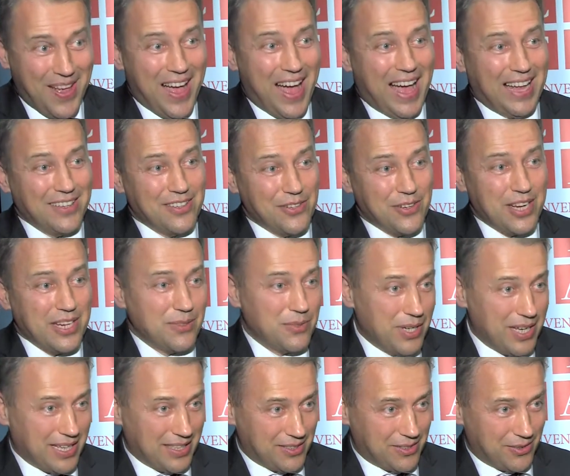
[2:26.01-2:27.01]
and the
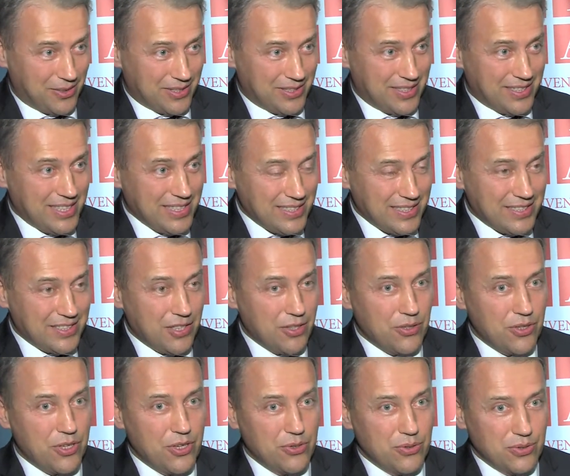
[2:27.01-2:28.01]
regulators. This is
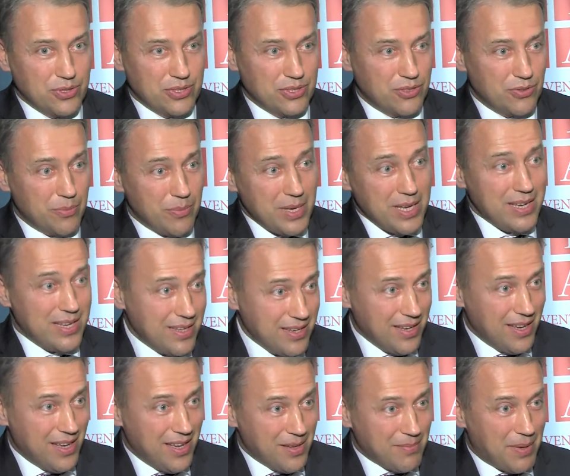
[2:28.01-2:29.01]
no news to me,
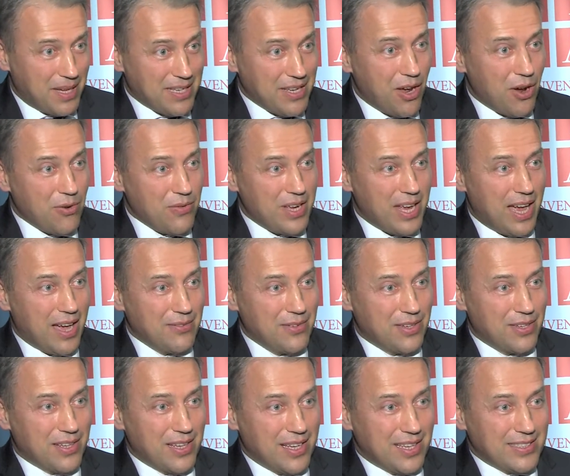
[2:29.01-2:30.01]
but now we have
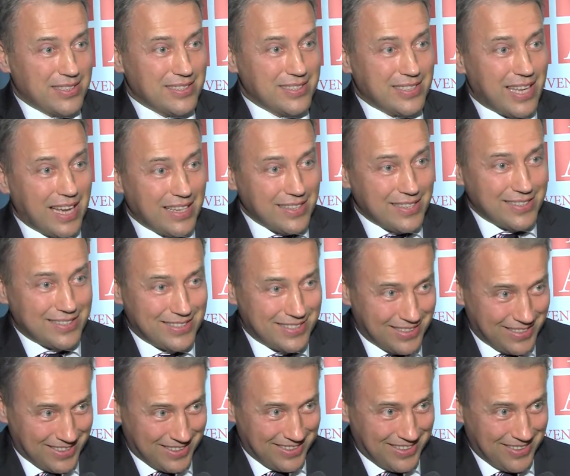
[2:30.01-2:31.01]
a
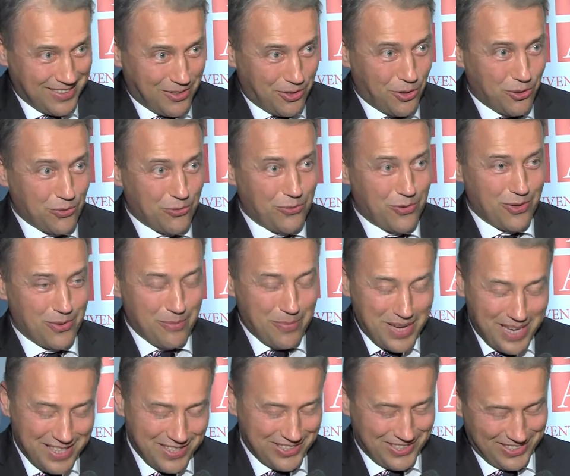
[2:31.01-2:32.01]
statistic
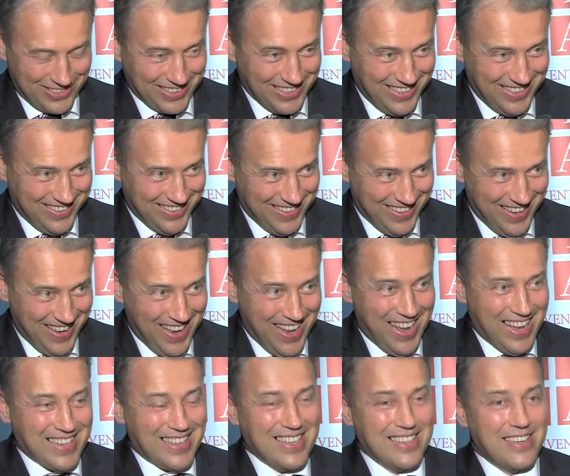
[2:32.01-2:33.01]
confirmation
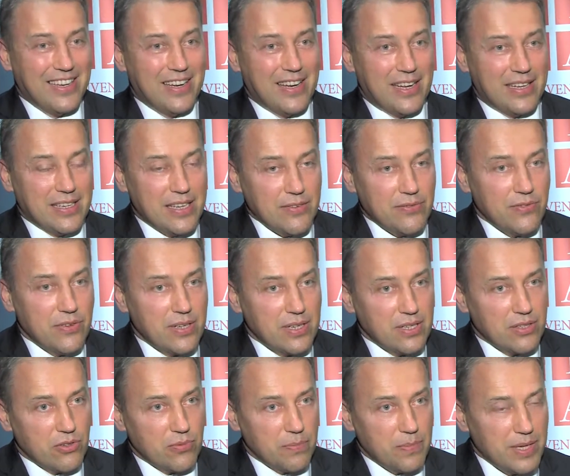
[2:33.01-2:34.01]
that there are
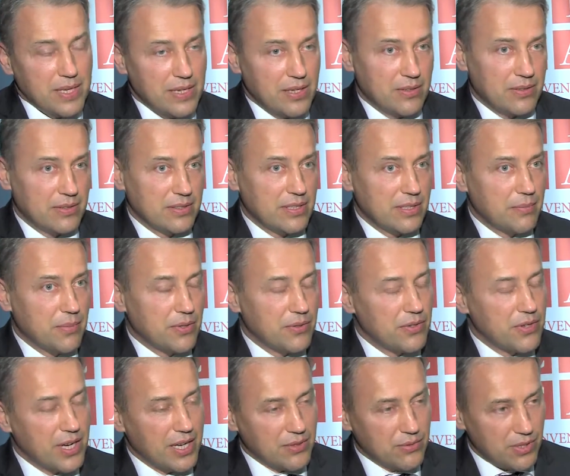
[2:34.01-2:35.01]
different opinions
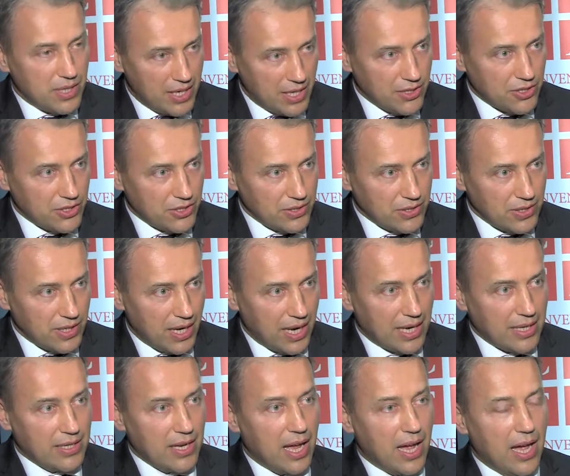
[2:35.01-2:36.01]
about regulation
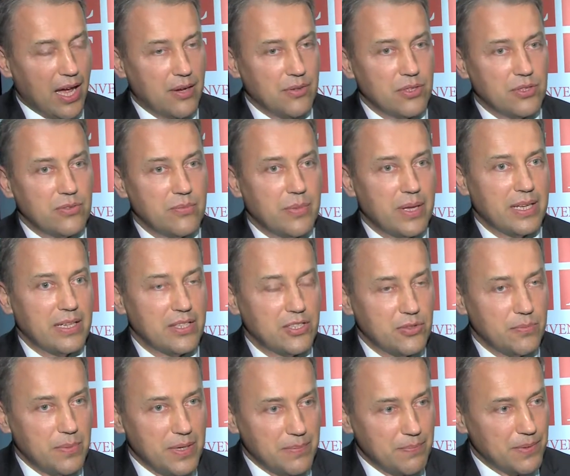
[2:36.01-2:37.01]
and how to
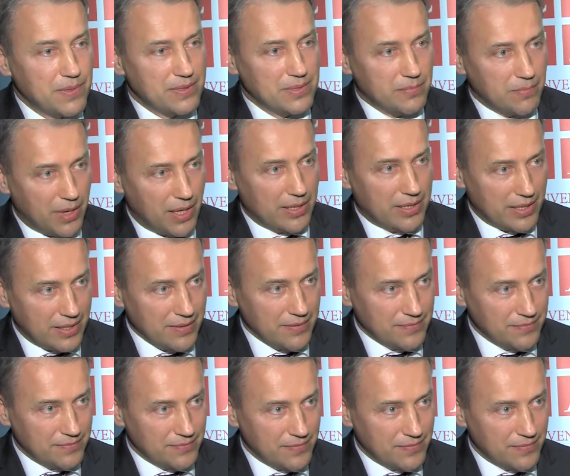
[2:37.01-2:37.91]
manage people's money